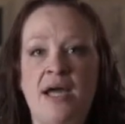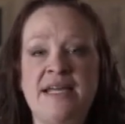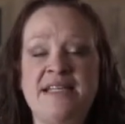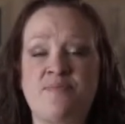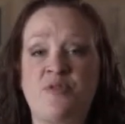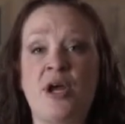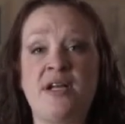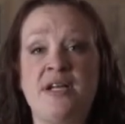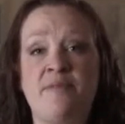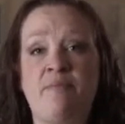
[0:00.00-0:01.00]
He's
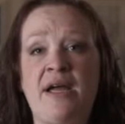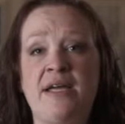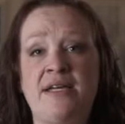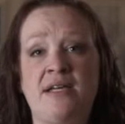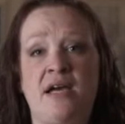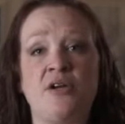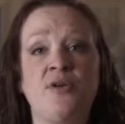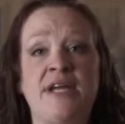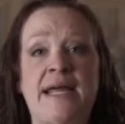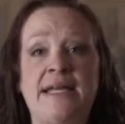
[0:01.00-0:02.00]
credited by
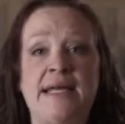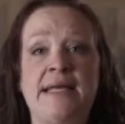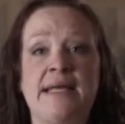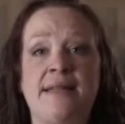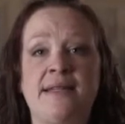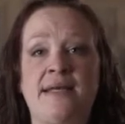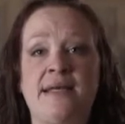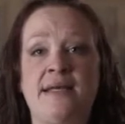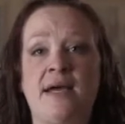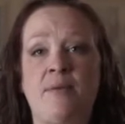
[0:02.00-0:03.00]
creating
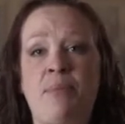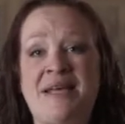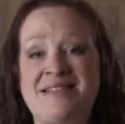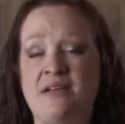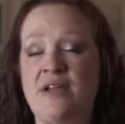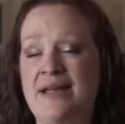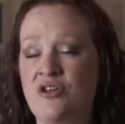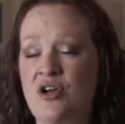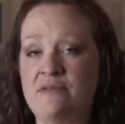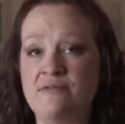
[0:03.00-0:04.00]
the
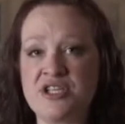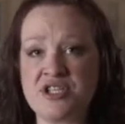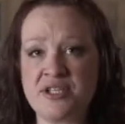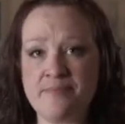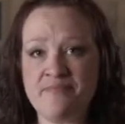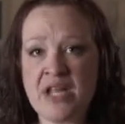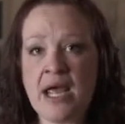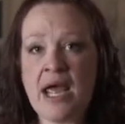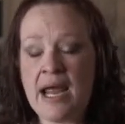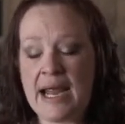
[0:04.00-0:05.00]
Pessac-Lannion region.
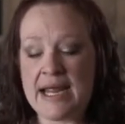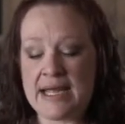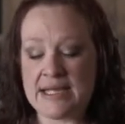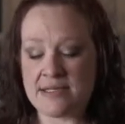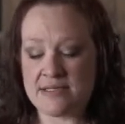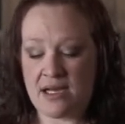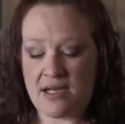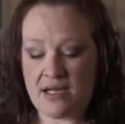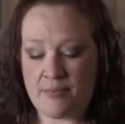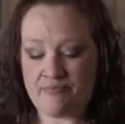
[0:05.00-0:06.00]
And
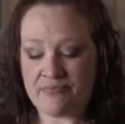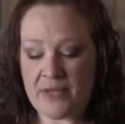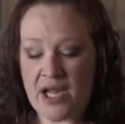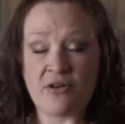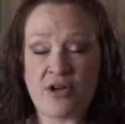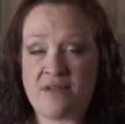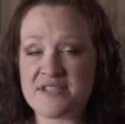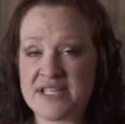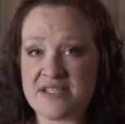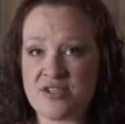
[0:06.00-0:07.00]
I don't
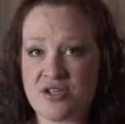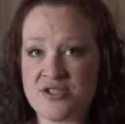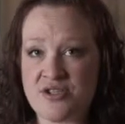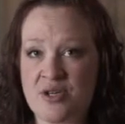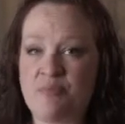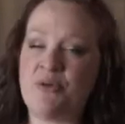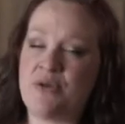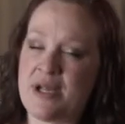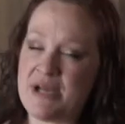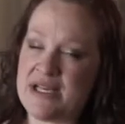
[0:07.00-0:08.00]
often get starstruck, but
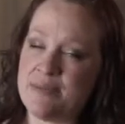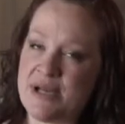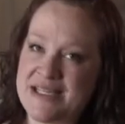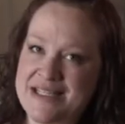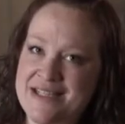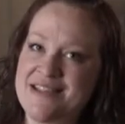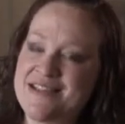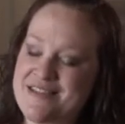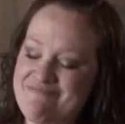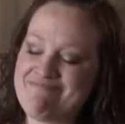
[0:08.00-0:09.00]
when I met him, I did.
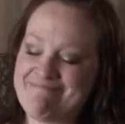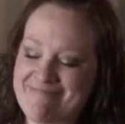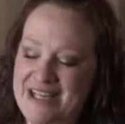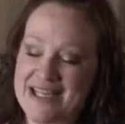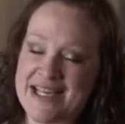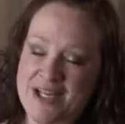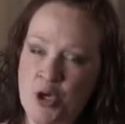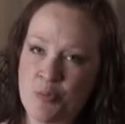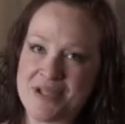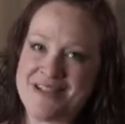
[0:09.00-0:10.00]
I can't
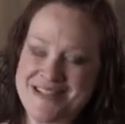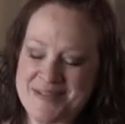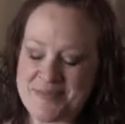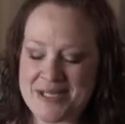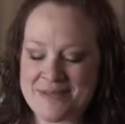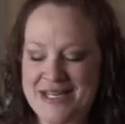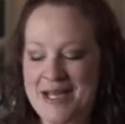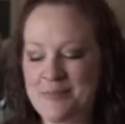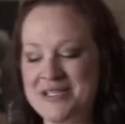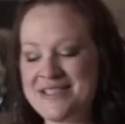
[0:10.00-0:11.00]
help it. Sometimes it
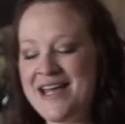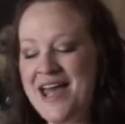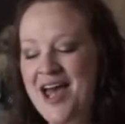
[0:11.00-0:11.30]
happens.